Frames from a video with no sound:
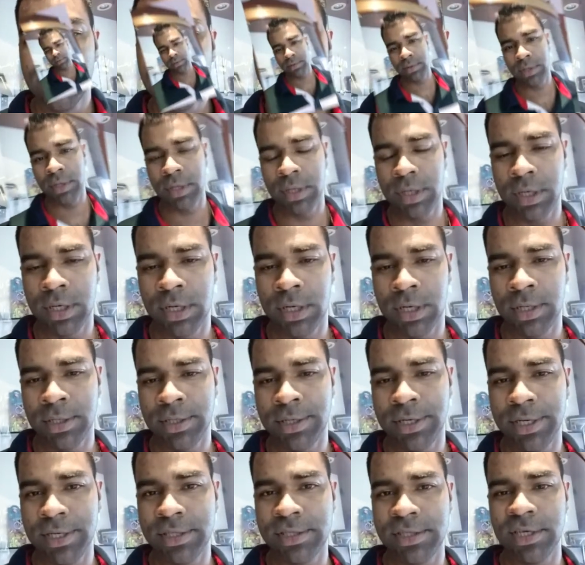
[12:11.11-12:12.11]
the
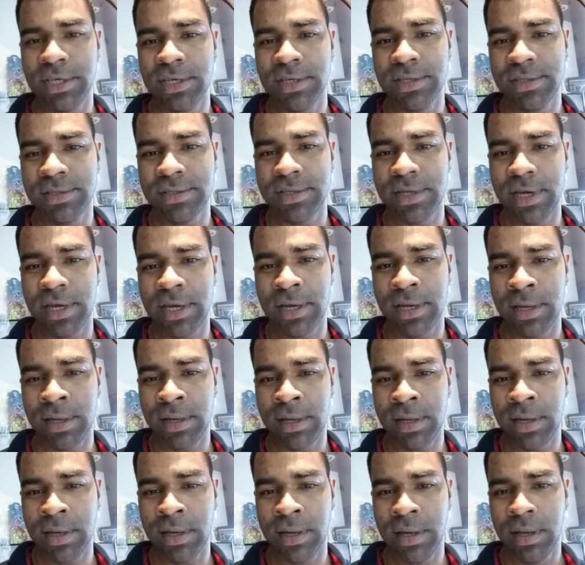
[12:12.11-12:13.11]
teachings,
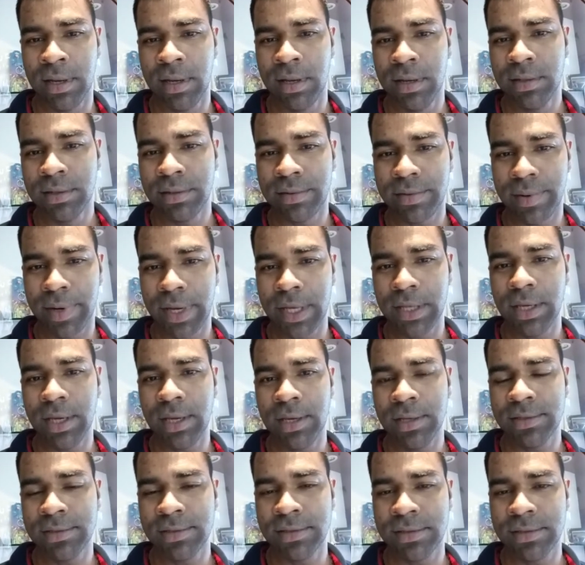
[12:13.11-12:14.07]
the trainings.